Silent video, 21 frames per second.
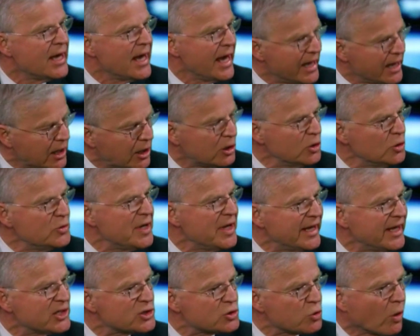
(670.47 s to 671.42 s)

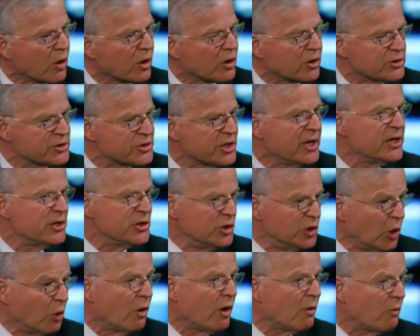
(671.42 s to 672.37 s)
including its workers.
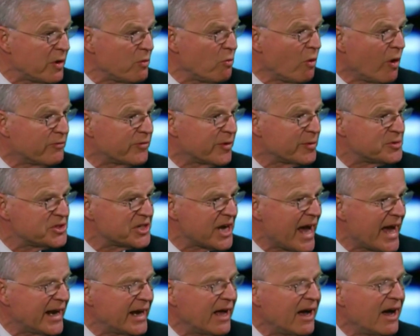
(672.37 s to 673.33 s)
You know what we want from
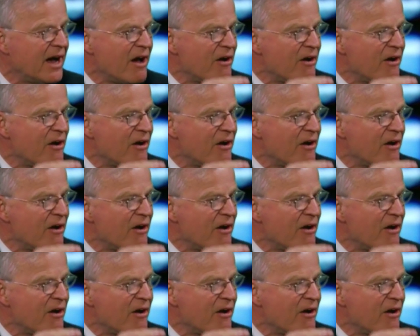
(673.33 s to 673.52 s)
China?